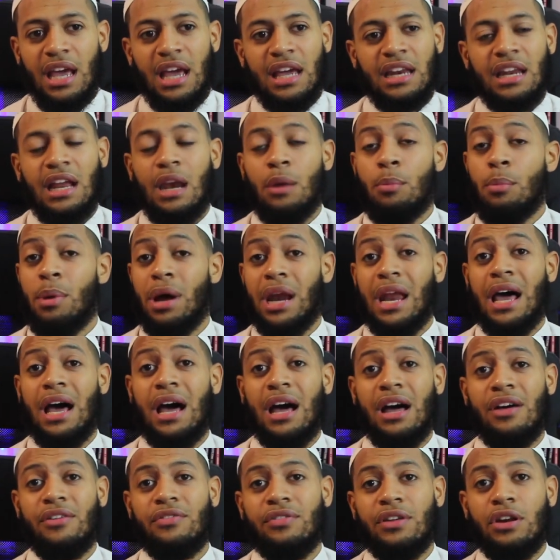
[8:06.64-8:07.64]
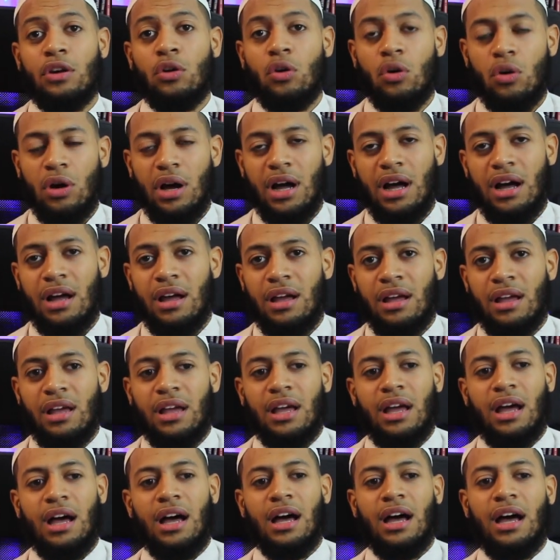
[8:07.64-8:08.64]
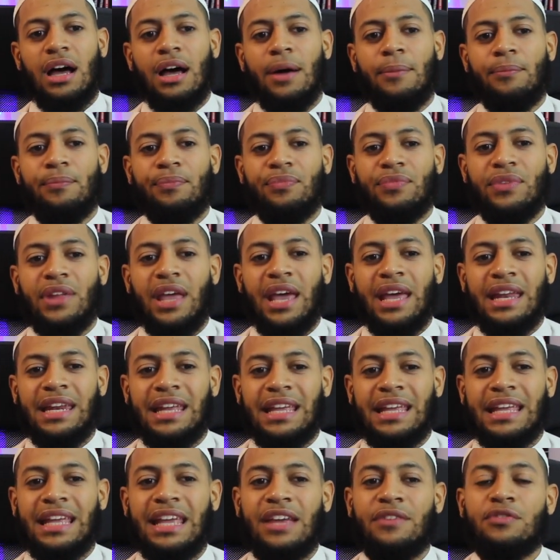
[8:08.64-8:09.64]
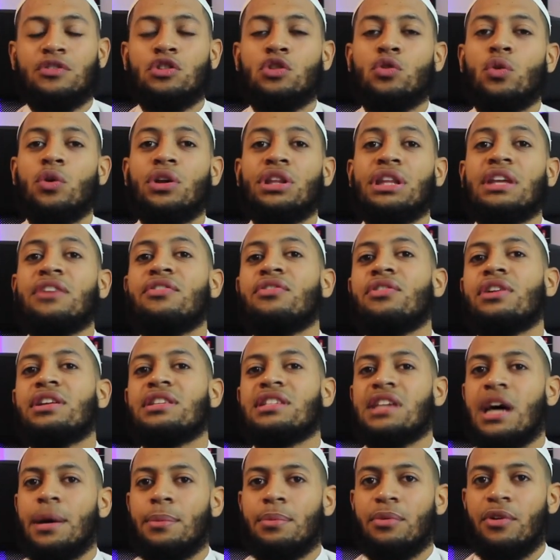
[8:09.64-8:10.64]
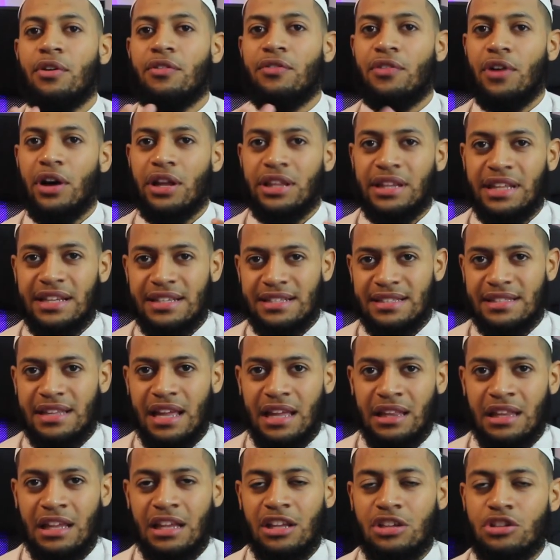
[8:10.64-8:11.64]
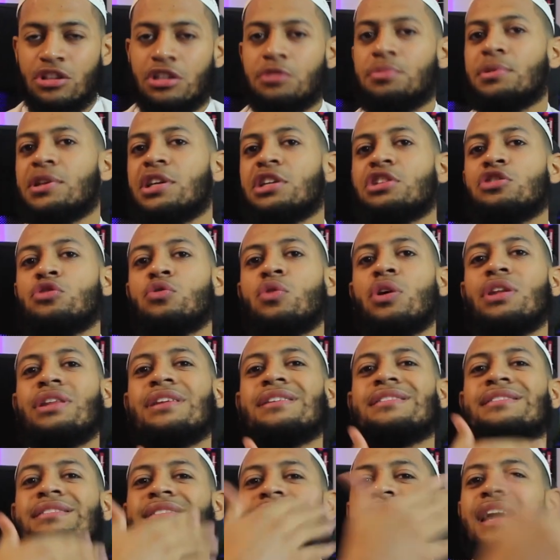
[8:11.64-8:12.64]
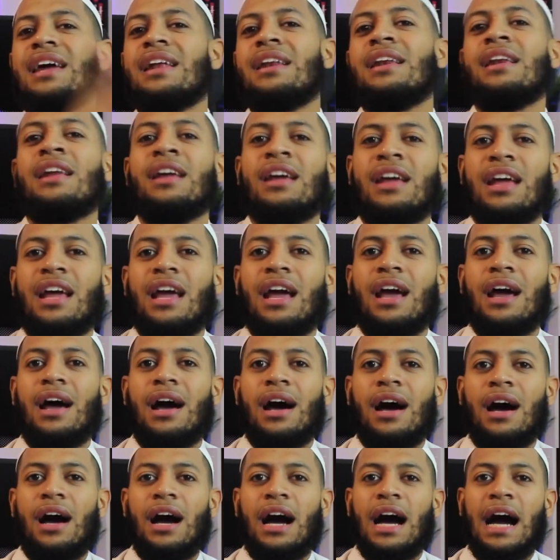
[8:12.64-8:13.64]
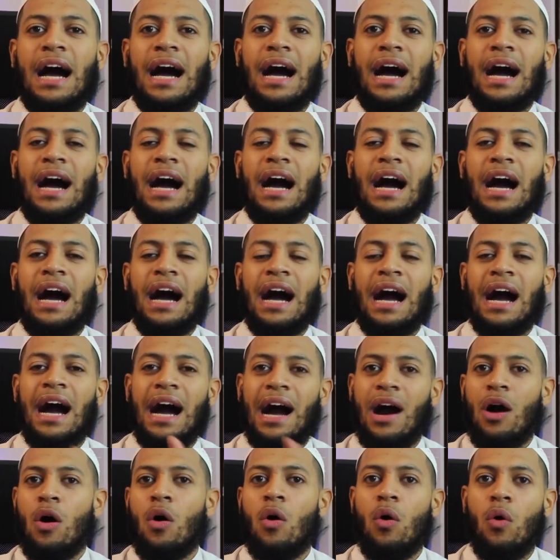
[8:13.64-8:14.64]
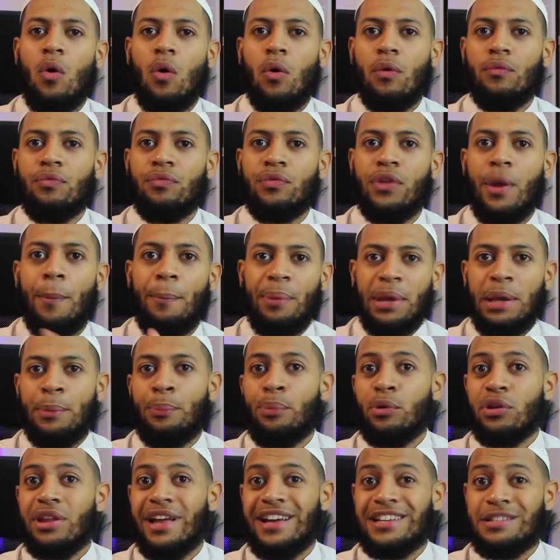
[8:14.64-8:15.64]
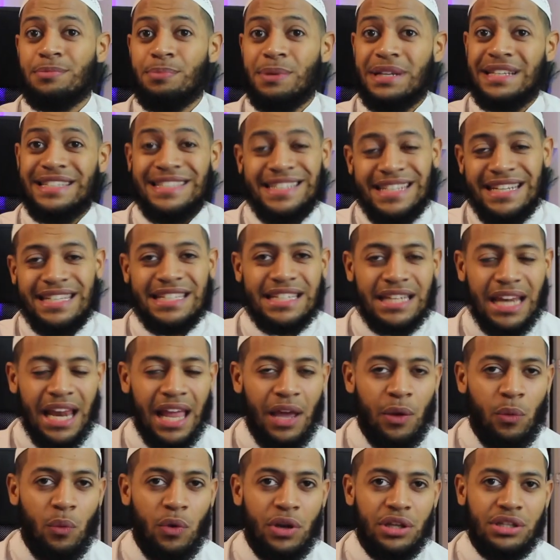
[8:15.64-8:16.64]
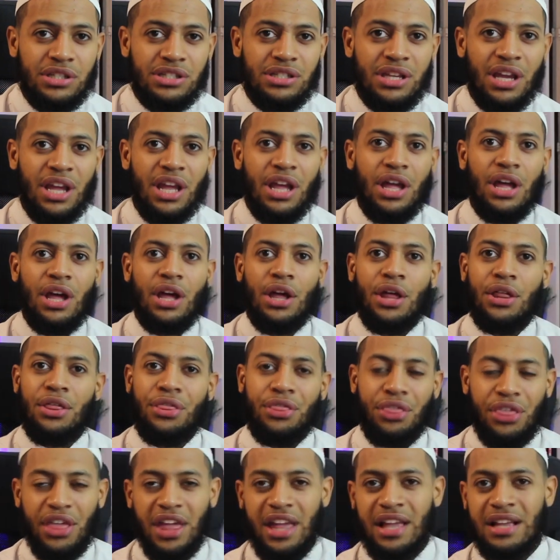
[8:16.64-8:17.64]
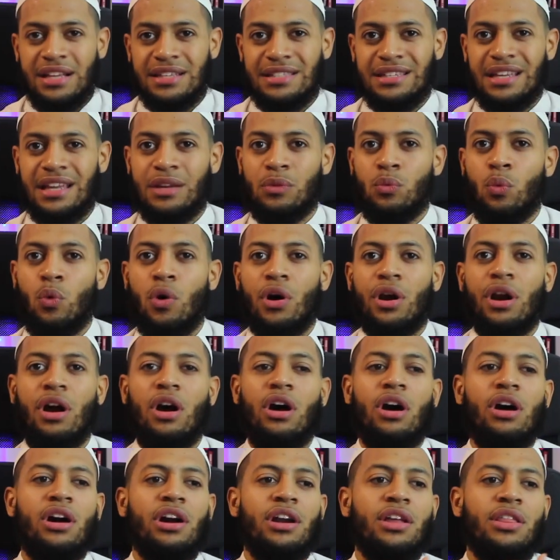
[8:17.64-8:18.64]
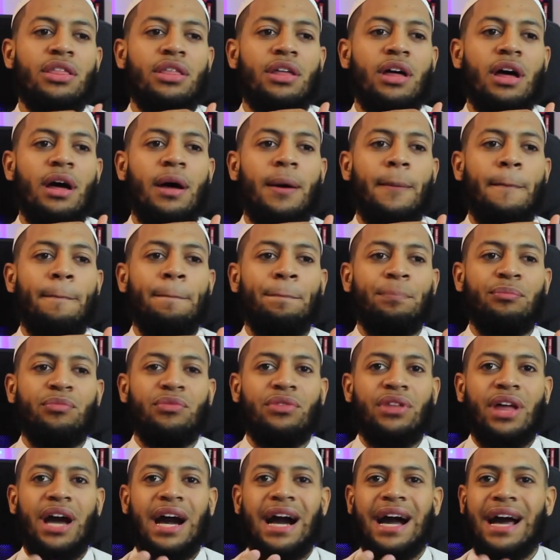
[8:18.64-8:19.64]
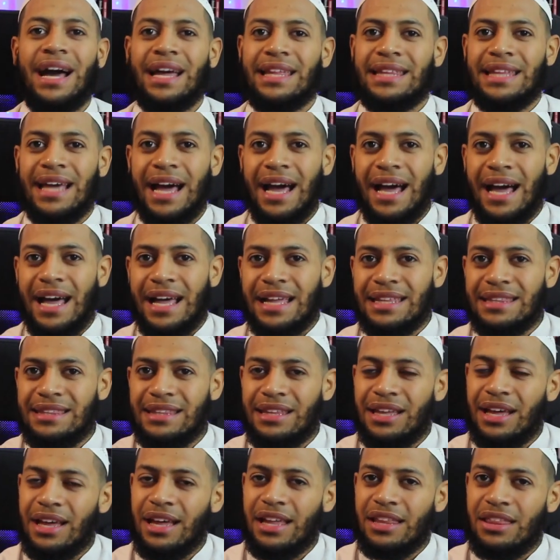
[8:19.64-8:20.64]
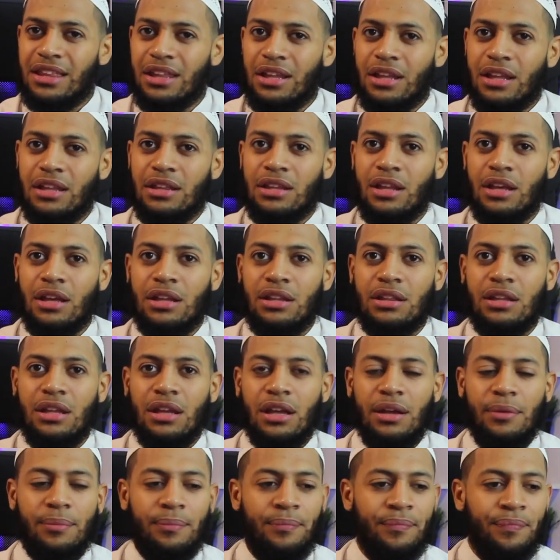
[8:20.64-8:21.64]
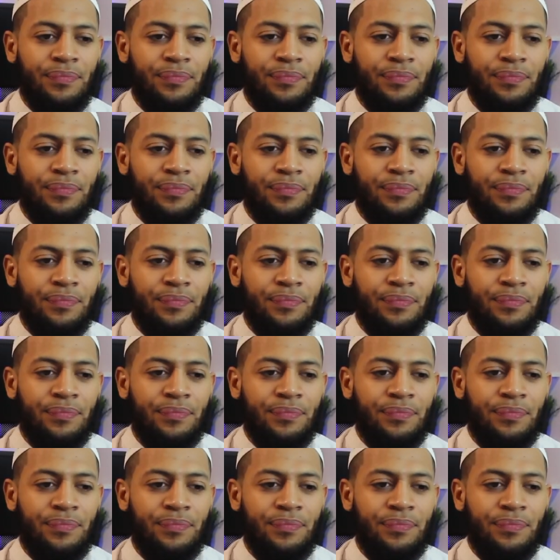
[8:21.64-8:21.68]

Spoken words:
and al-balagha fi al-lugha, and it gives you a different type of understanding just because you understand how the people that speaks this language thinks and what are the adad, the